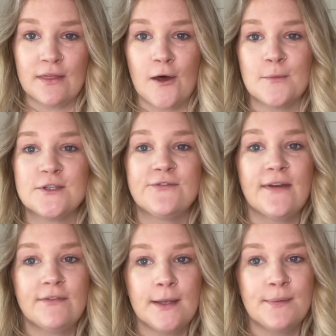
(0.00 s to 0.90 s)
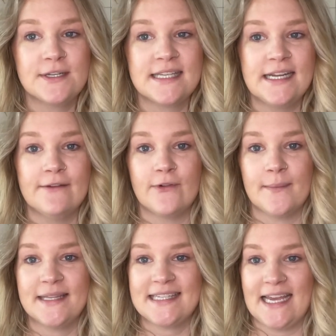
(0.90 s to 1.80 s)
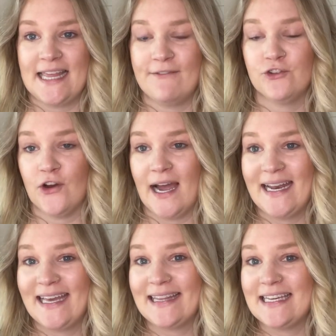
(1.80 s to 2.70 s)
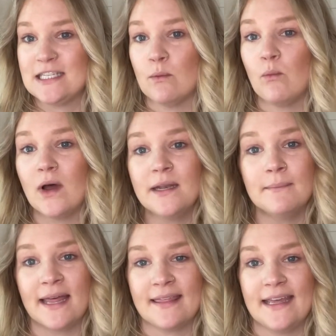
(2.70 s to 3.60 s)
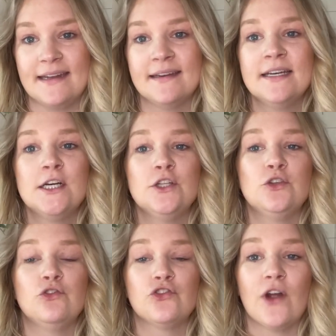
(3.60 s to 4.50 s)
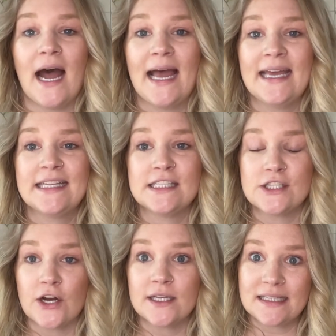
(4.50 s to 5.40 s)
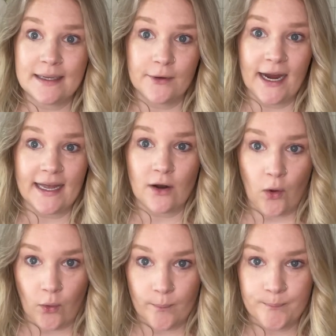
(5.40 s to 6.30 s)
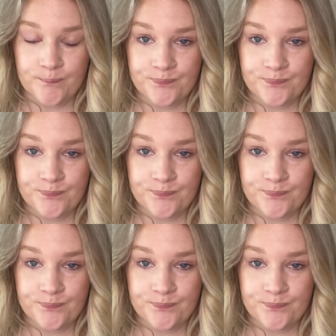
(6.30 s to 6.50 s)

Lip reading: almost 50% of women say they've tried at least one method to try and start labor at home.